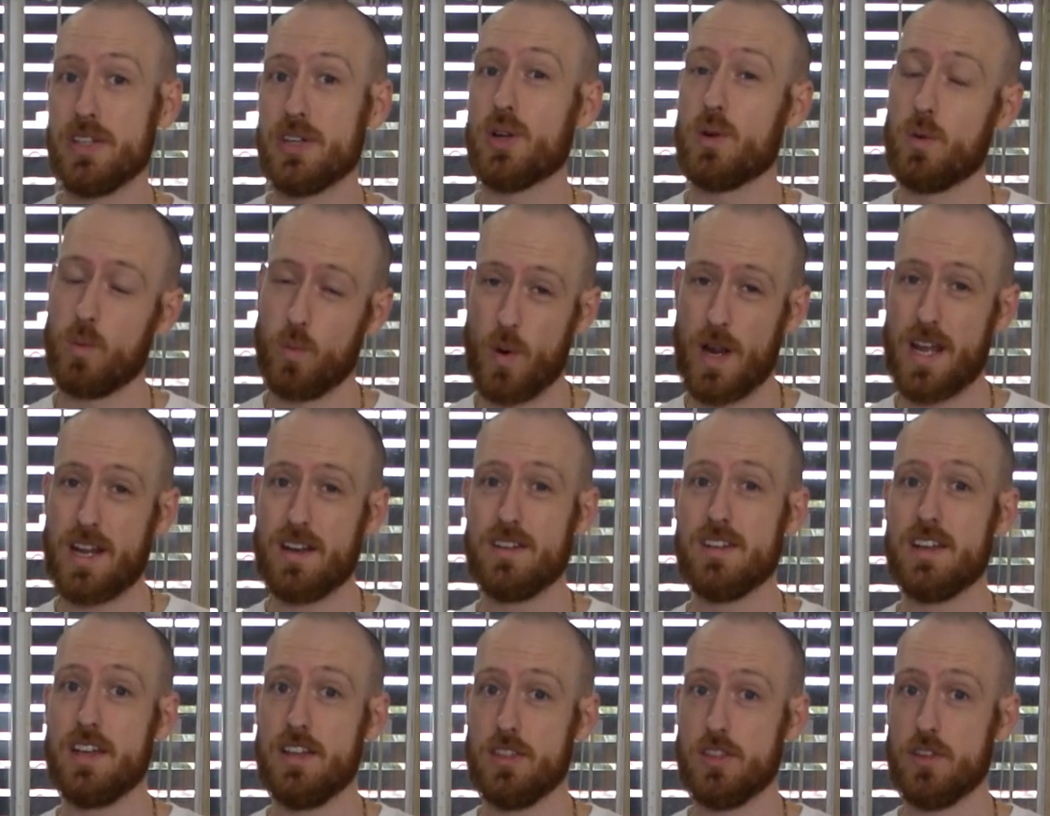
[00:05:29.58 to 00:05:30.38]
gonna
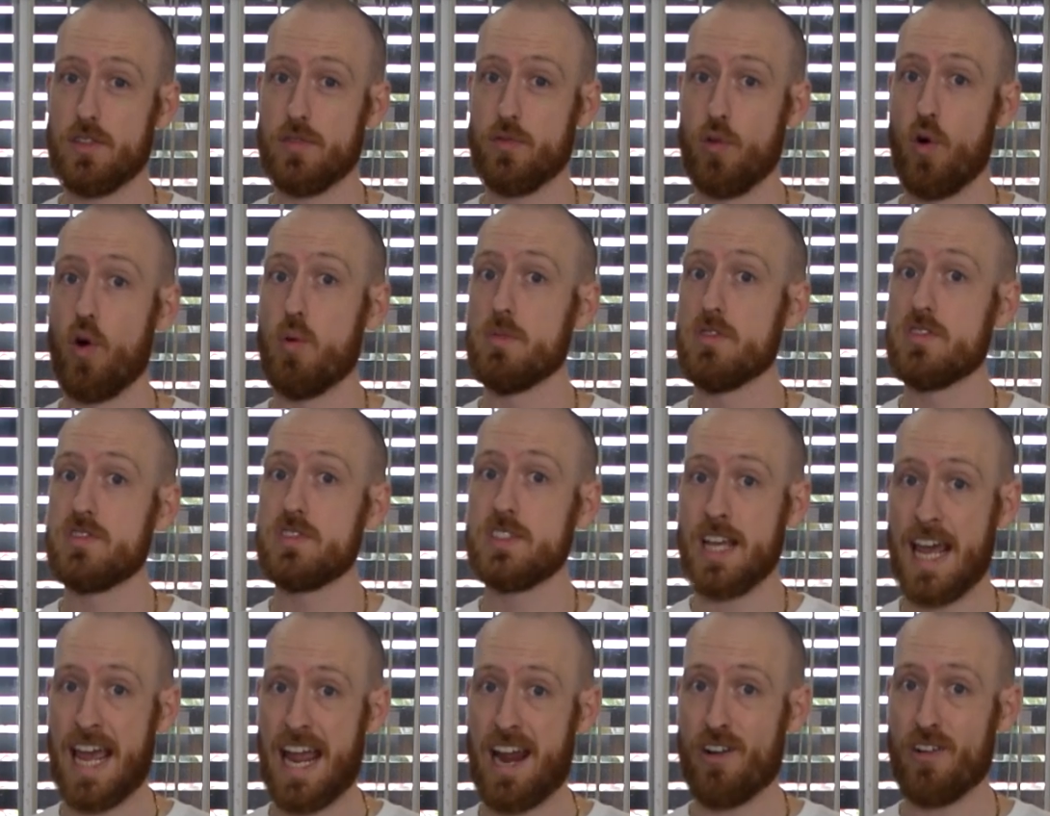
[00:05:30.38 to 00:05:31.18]
win in the form of
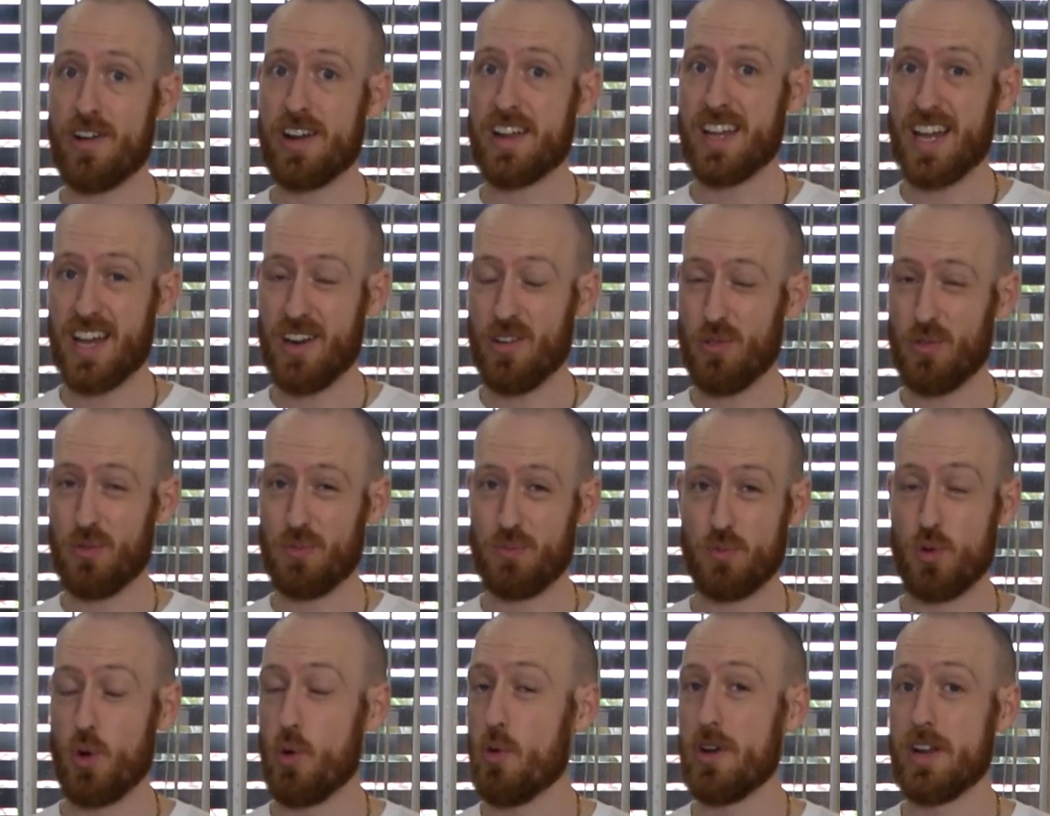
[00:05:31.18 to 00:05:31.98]
tearing
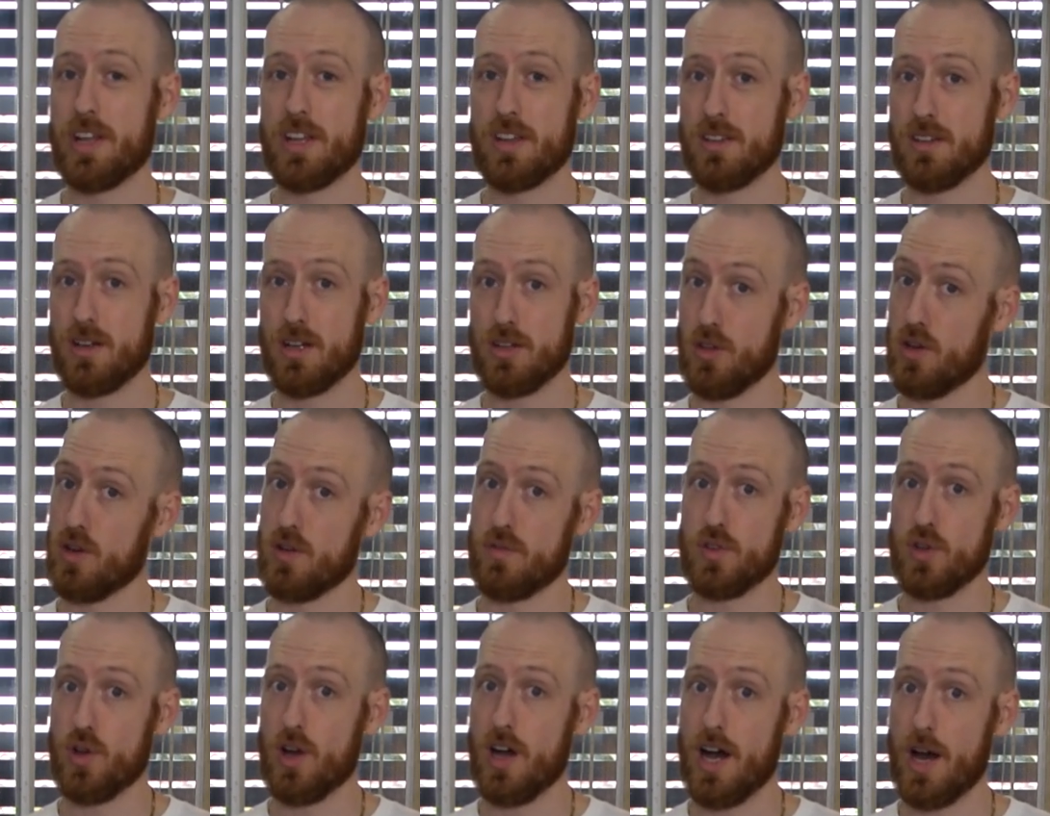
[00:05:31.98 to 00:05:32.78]
and ruining a lot
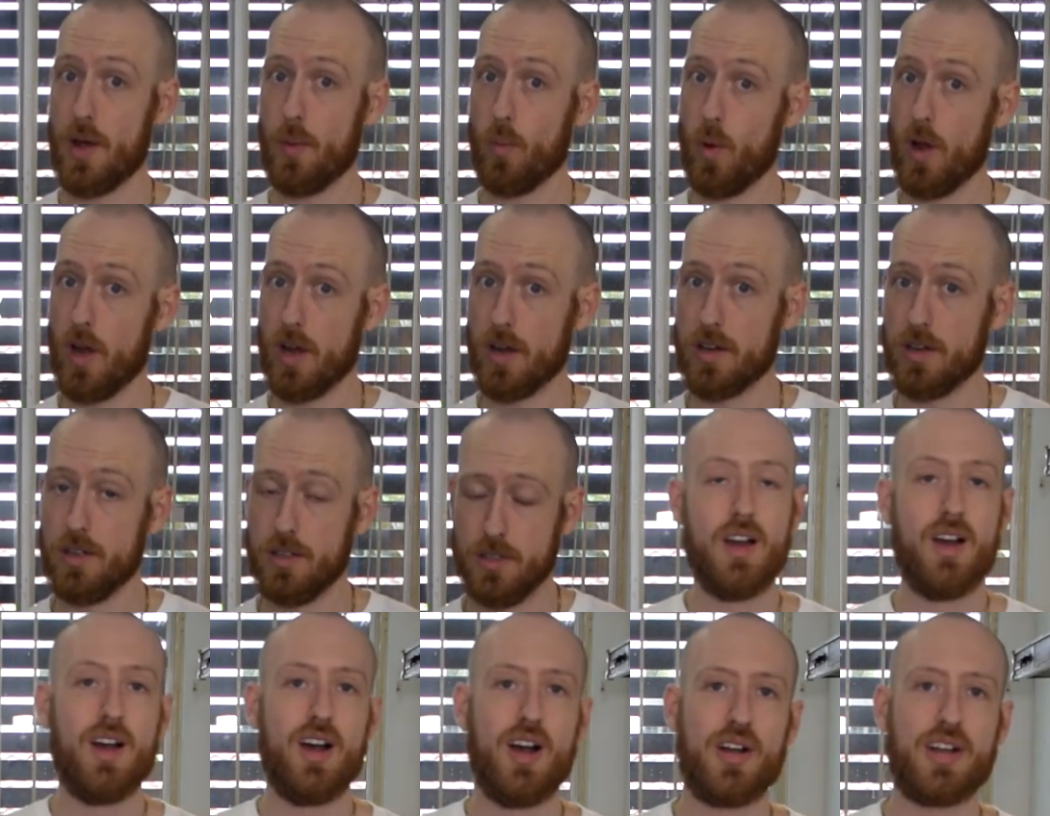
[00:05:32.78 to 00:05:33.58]
of your hard work.
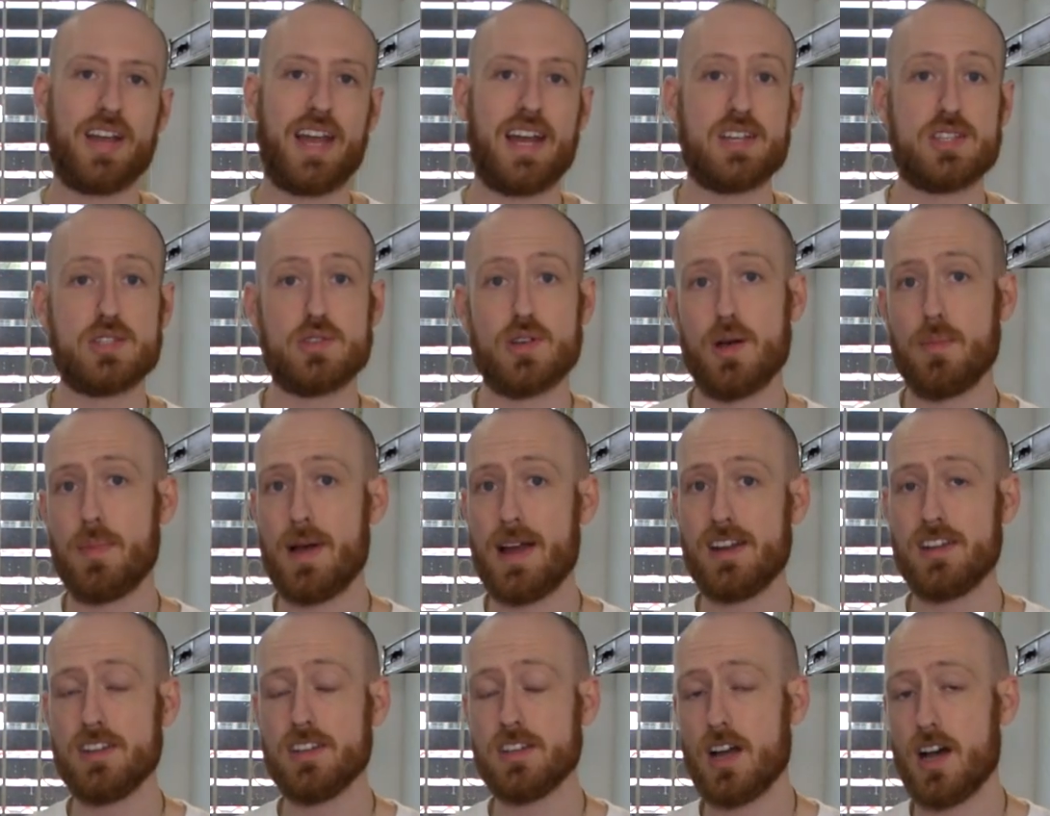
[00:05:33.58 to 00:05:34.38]
Okay, so our
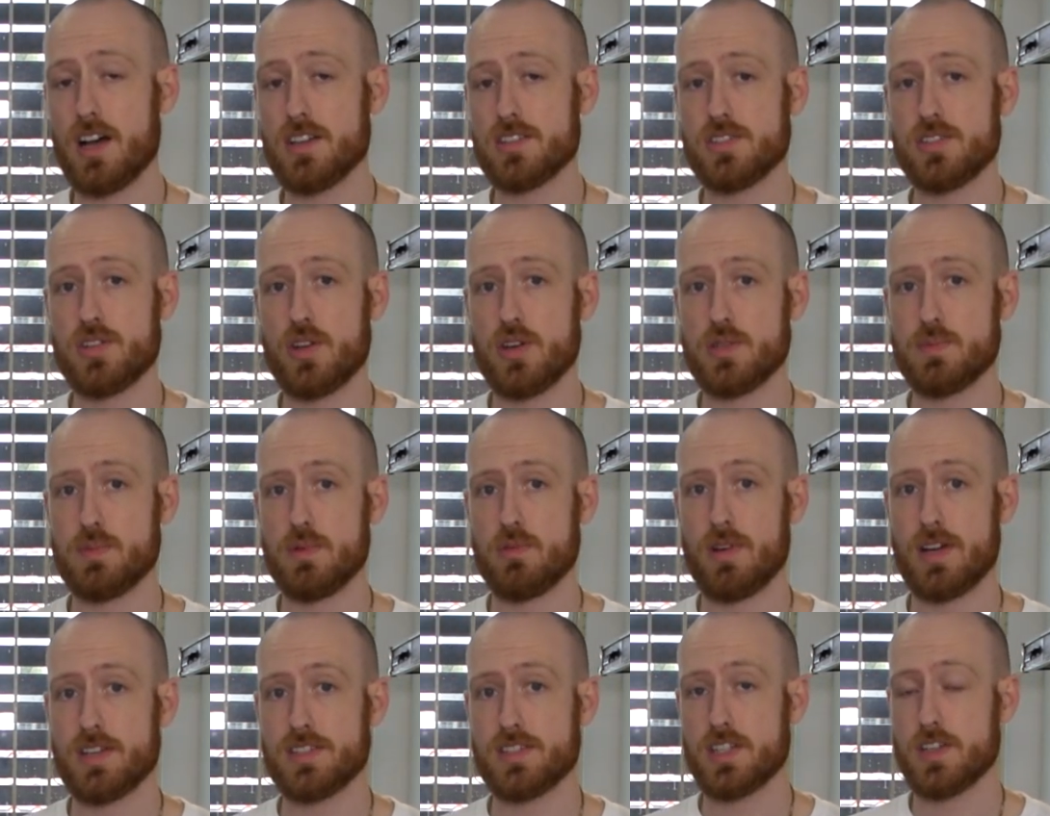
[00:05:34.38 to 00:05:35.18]
Pane Di Casa dough has
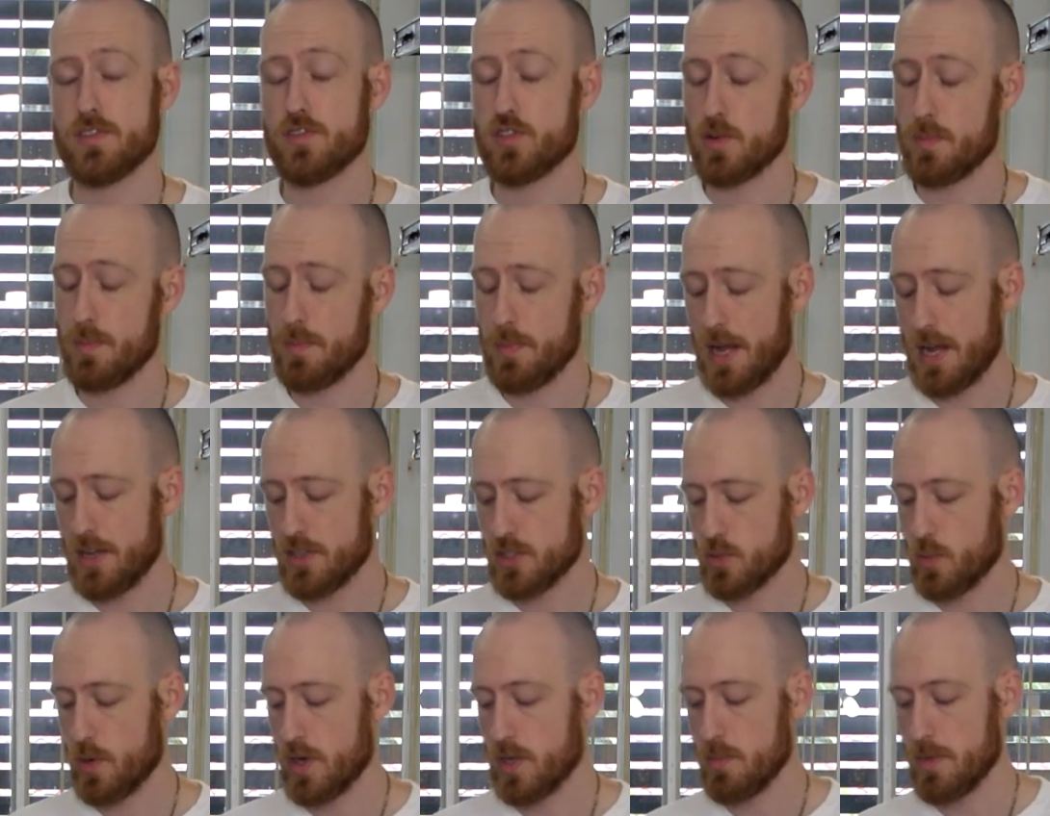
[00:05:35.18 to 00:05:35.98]
been resting for
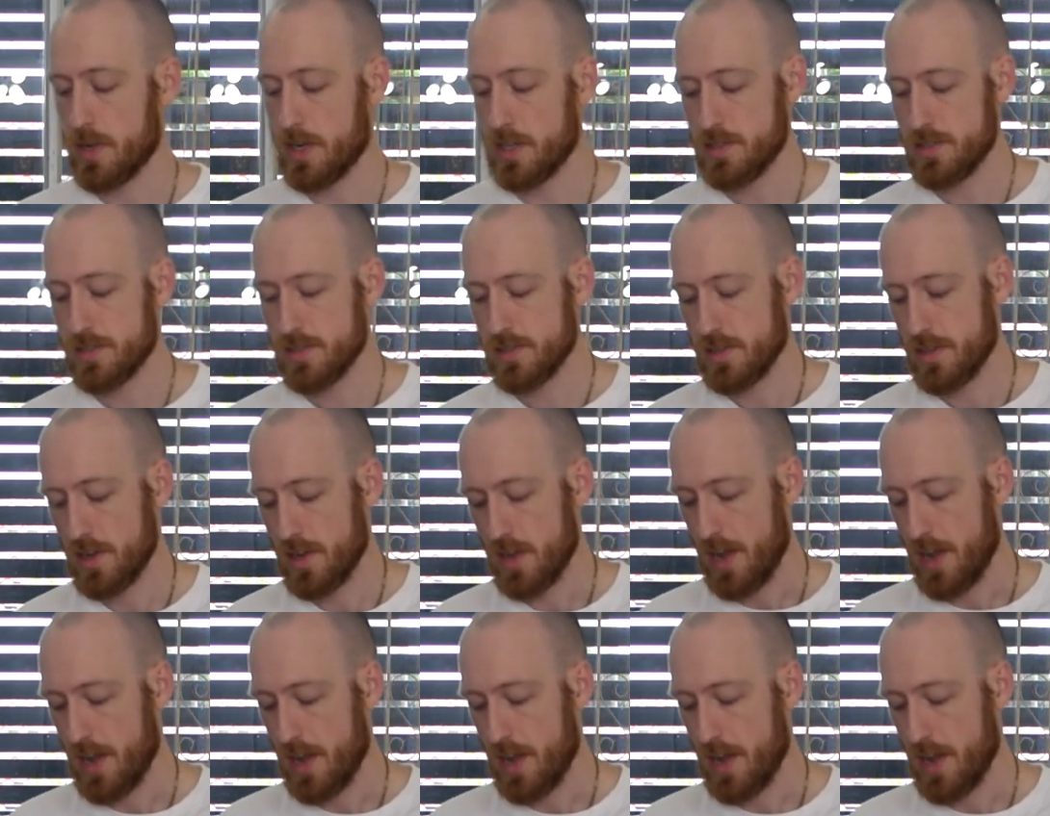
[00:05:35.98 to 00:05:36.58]
about 20 minutes.